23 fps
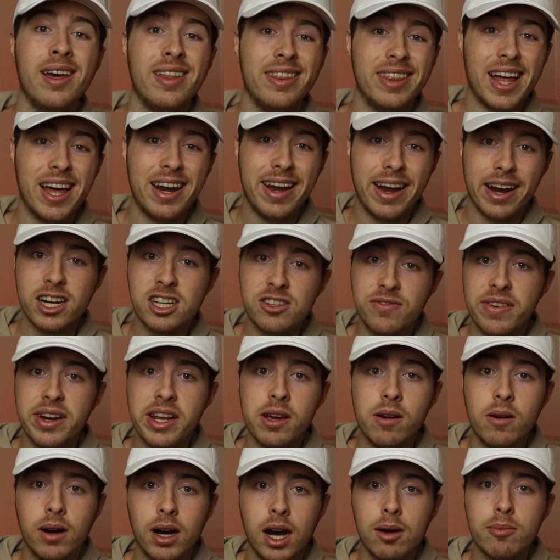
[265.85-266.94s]
that next
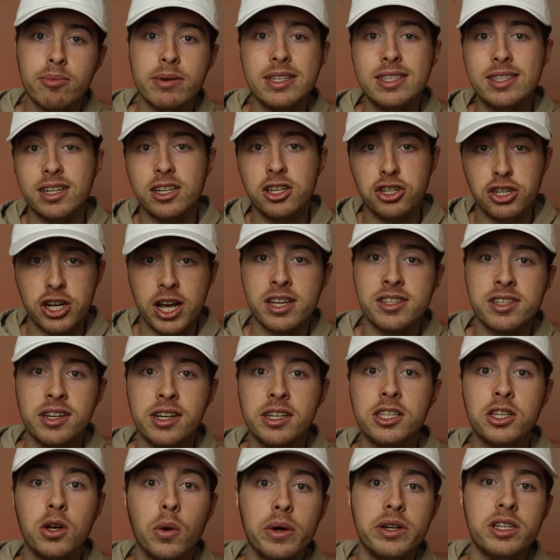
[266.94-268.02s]
video up and suggested
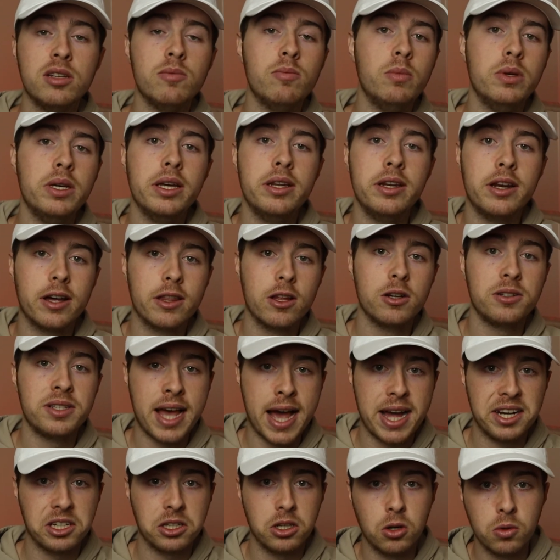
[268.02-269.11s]
is going to be another
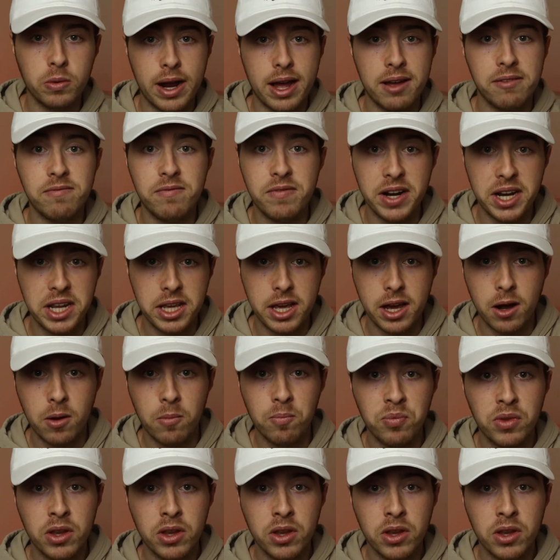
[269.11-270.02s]
TacticalRab video.